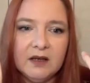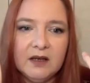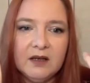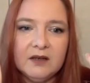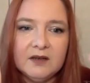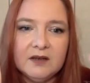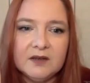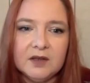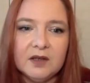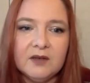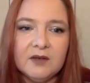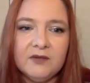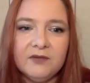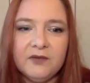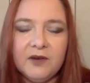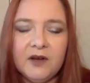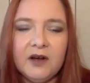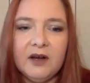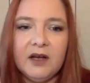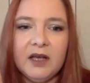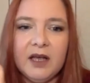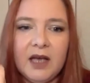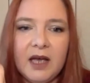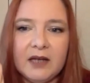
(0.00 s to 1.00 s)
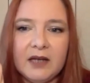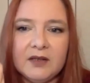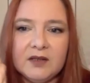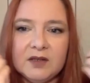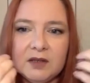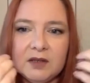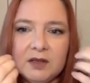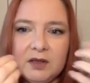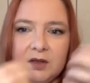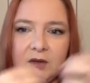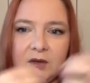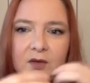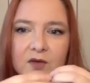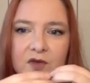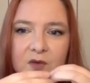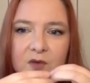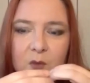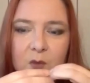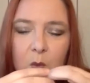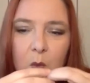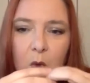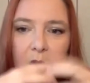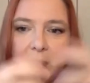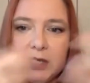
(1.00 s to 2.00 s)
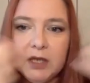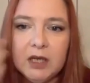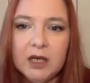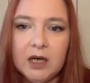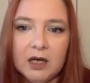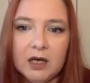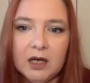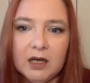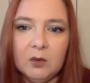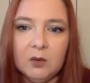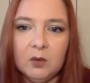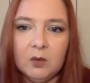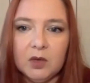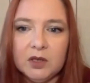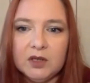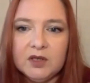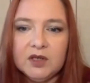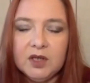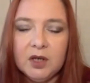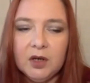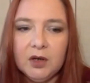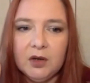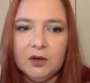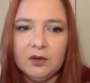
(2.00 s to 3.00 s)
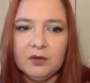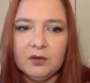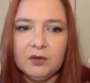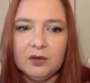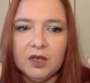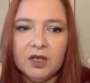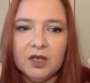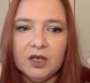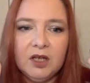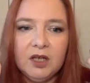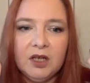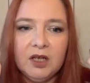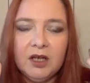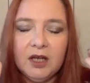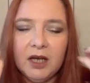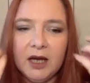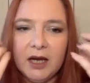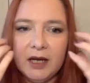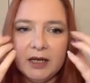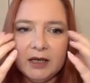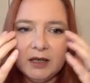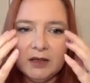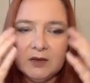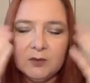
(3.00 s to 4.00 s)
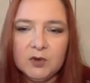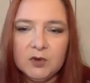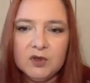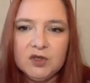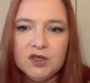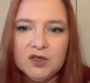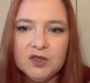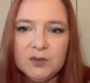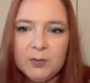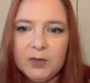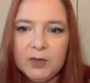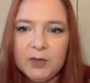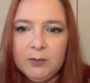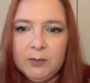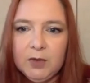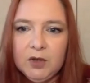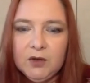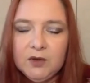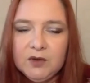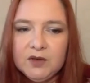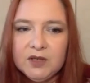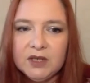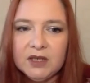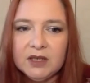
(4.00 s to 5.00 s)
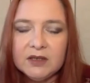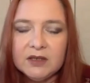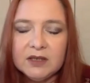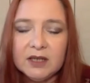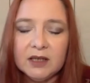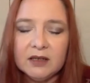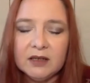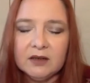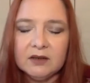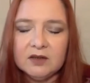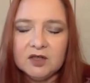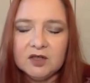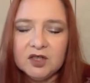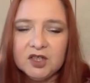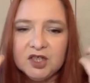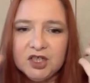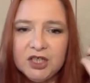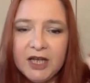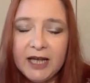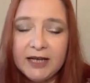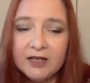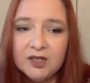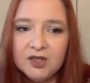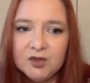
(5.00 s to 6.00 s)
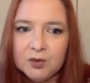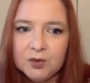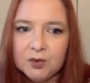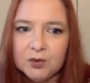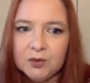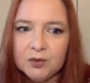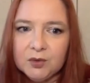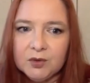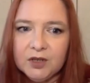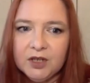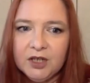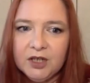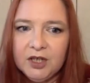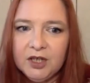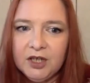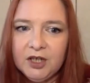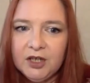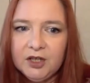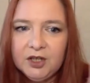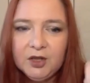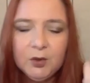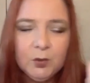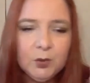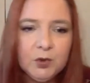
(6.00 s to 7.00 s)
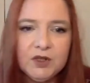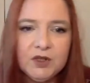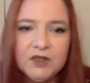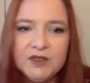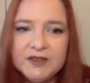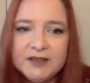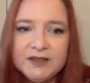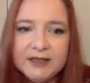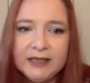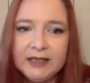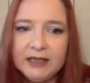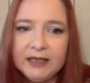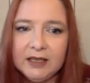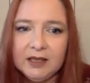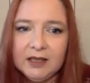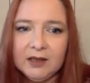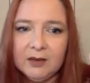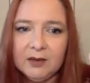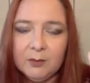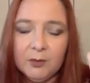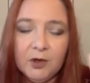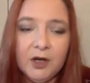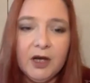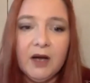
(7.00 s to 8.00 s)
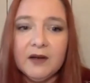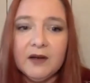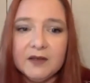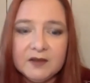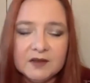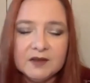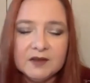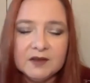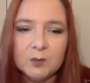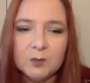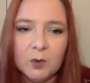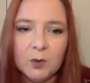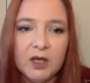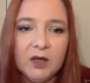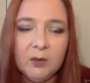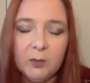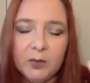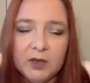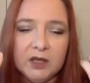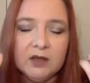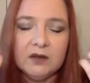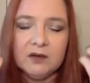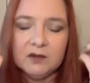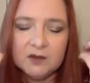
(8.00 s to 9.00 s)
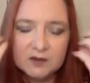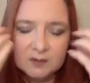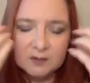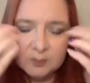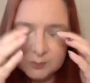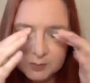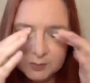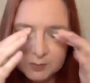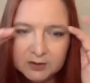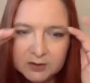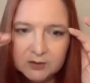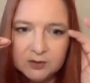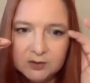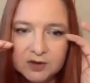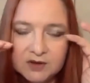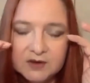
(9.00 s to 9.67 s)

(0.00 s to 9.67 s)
So if I had used one color, one tone, and it would just be muted and just natural, you wouldn't see my eyes as well, because my hooded